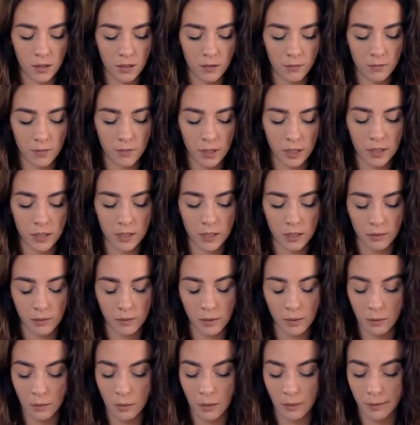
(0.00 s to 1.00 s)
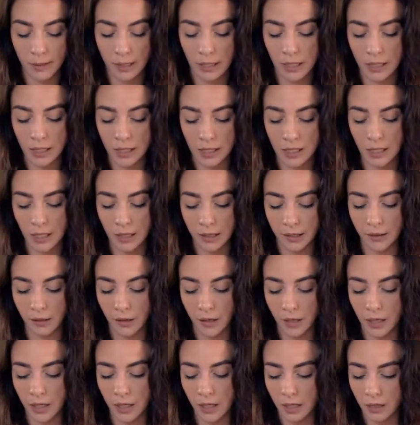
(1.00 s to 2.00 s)
Please tell me more about this Death
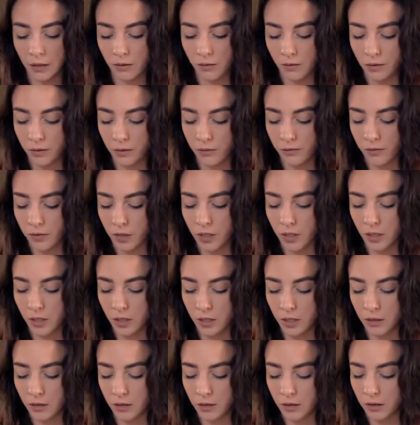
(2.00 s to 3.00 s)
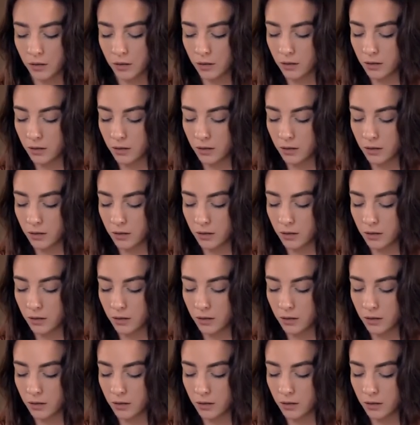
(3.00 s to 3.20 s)
card in reverse.